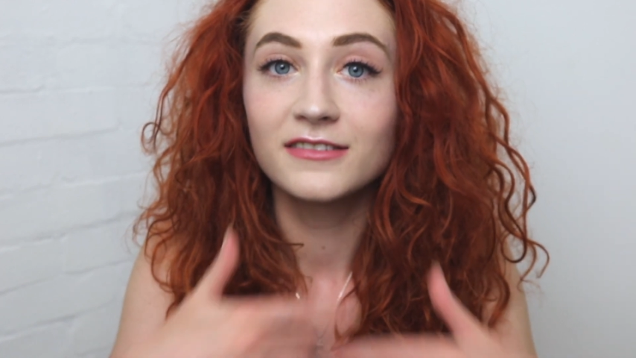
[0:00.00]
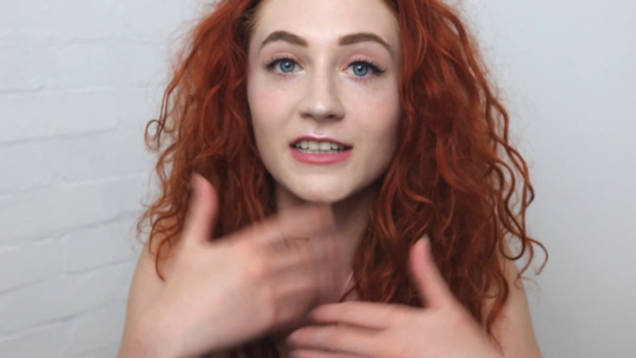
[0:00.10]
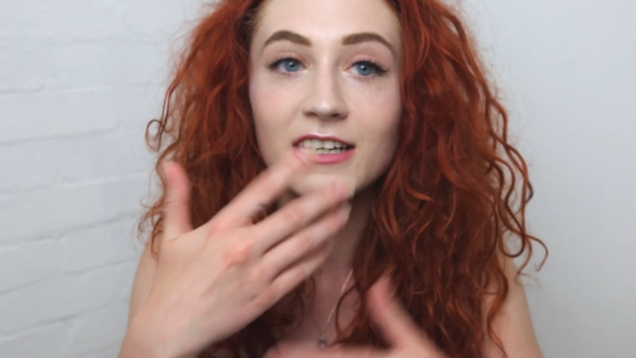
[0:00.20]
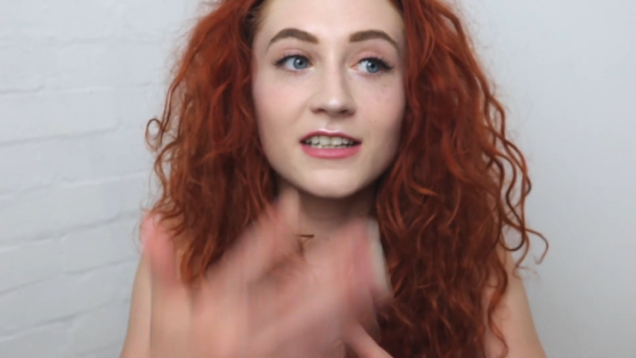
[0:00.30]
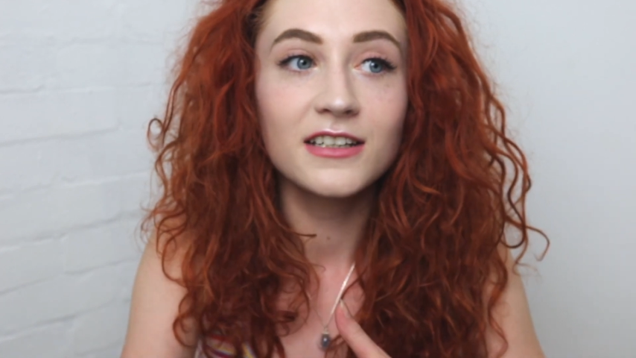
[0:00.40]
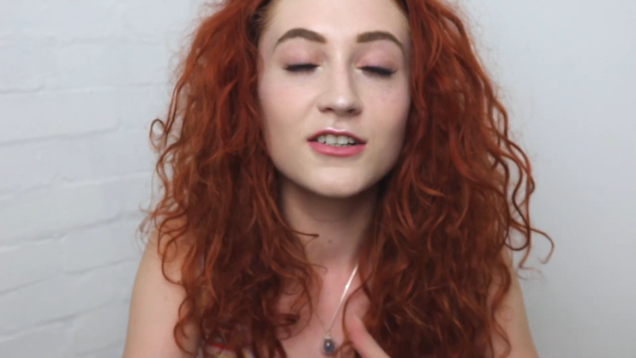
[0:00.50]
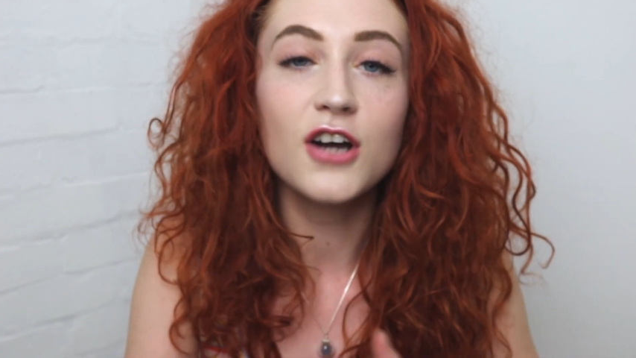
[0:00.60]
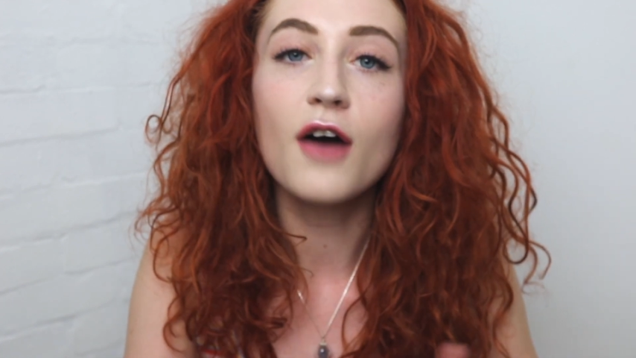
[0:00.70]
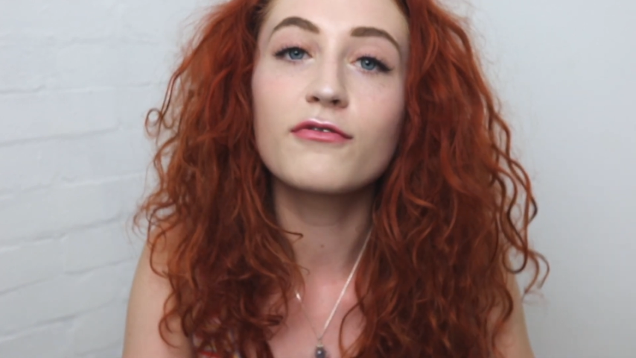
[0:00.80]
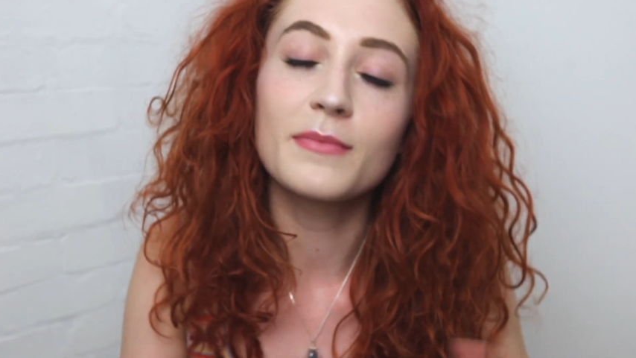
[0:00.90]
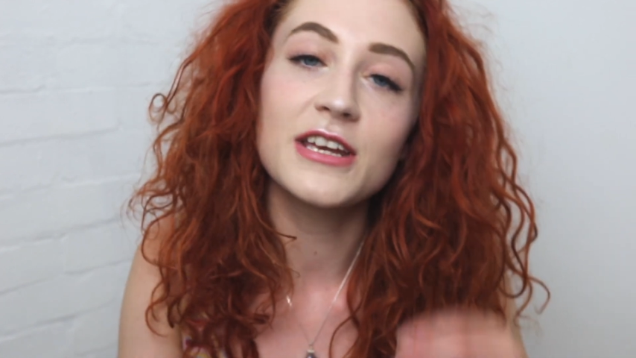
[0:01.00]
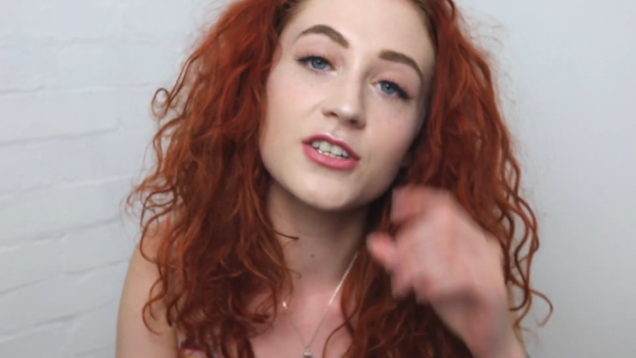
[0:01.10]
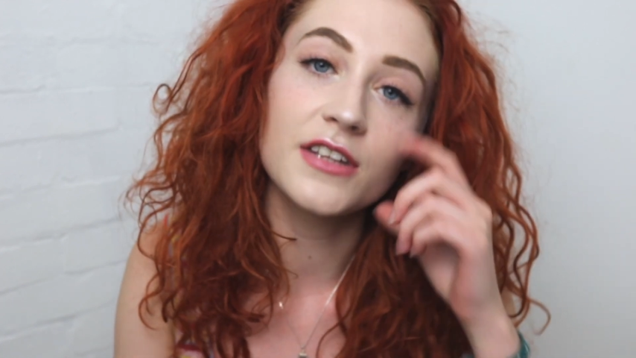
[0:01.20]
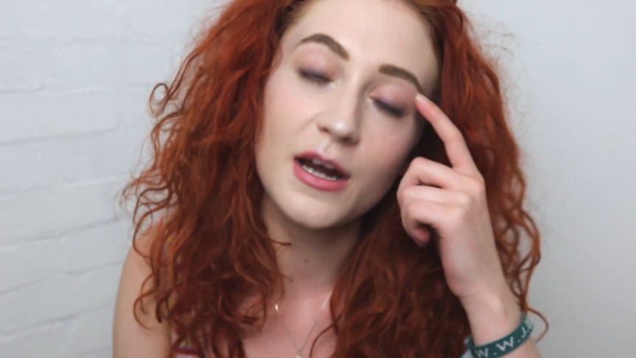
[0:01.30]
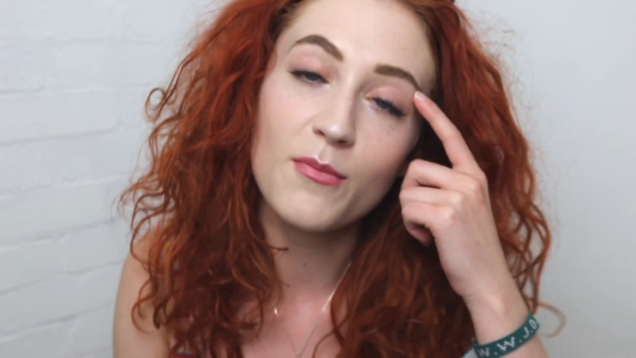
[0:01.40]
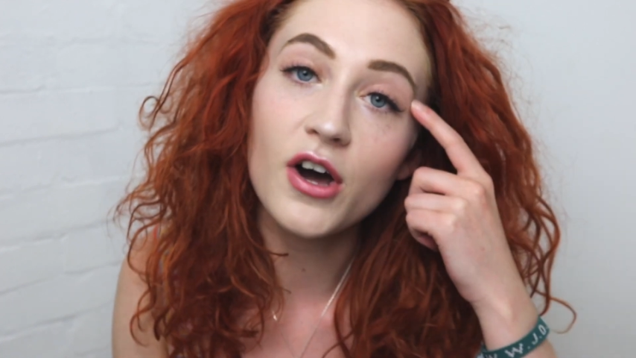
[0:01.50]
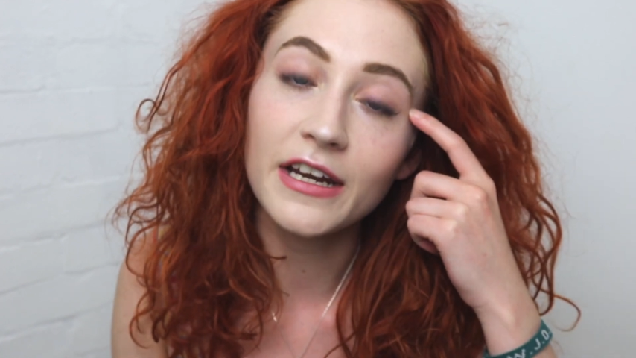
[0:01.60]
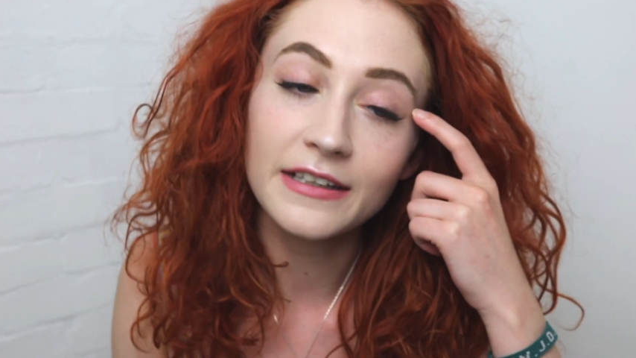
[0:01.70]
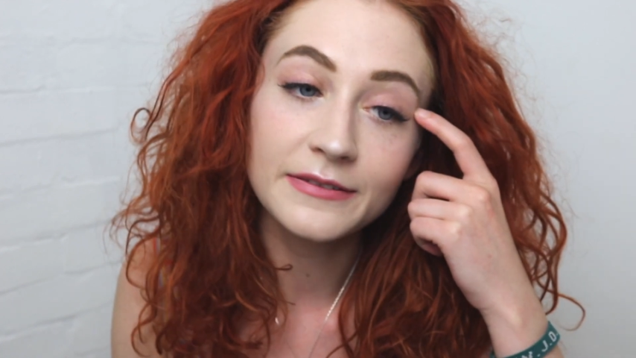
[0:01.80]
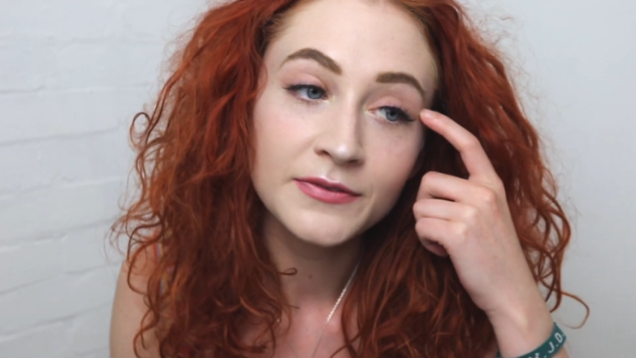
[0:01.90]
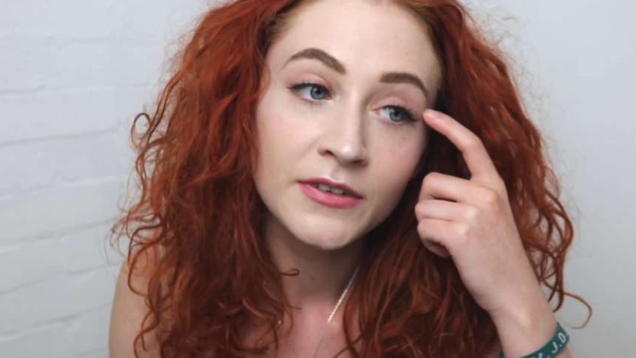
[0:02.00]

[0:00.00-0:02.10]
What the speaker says: like confirmation that I'm on it.